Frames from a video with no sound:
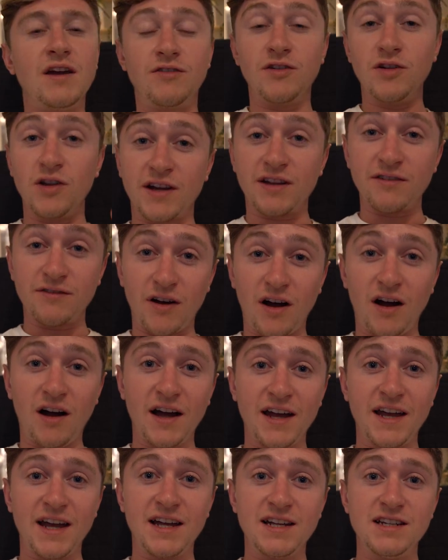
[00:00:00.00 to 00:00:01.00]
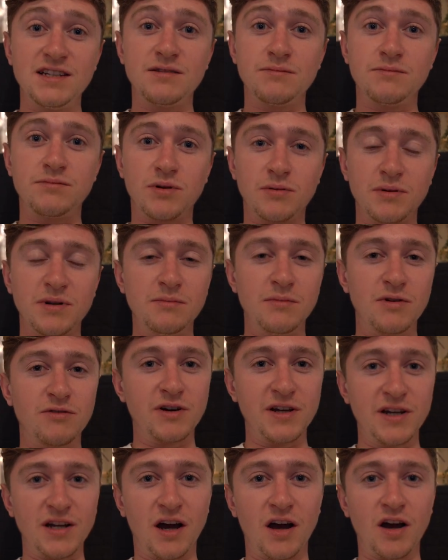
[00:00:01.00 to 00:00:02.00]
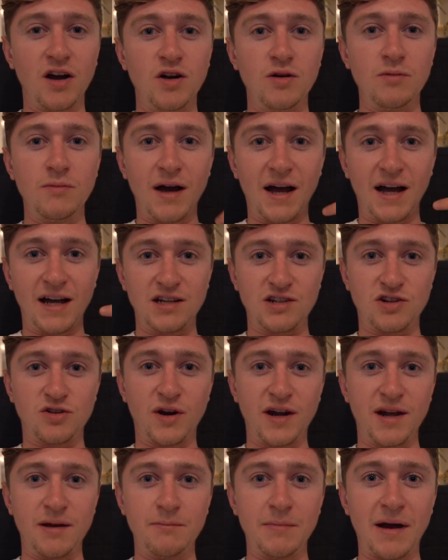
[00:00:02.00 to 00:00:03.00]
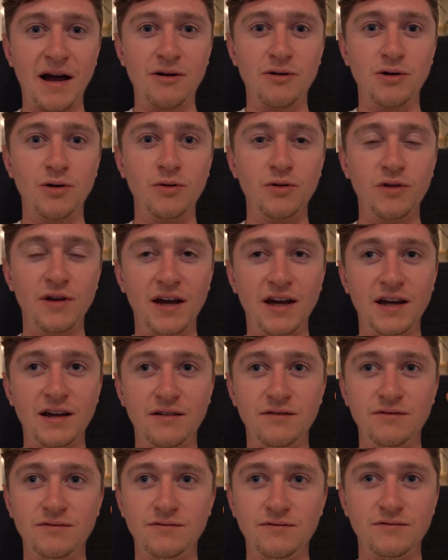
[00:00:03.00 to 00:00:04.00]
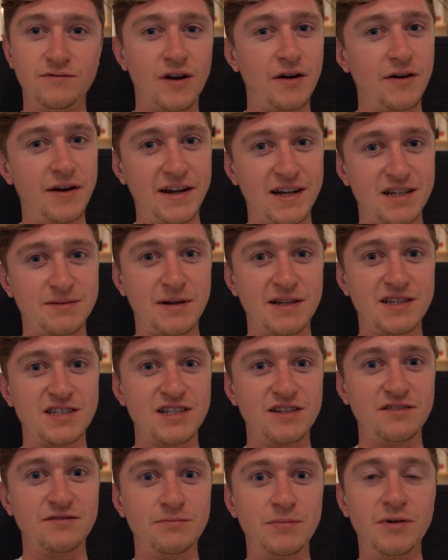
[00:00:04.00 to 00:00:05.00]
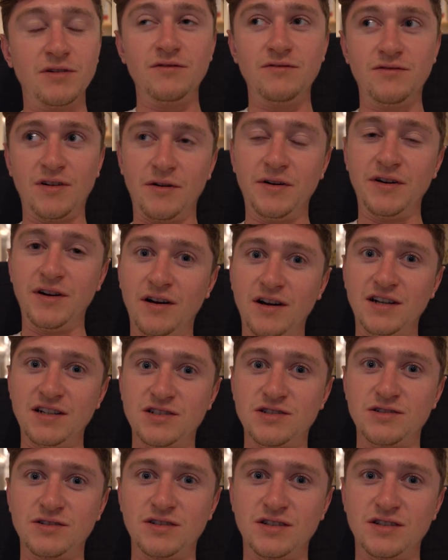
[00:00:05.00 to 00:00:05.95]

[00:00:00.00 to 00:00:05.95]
If you're looking for high end, probably Marina Home and Crate and Barrel. They're very expensive but very nice.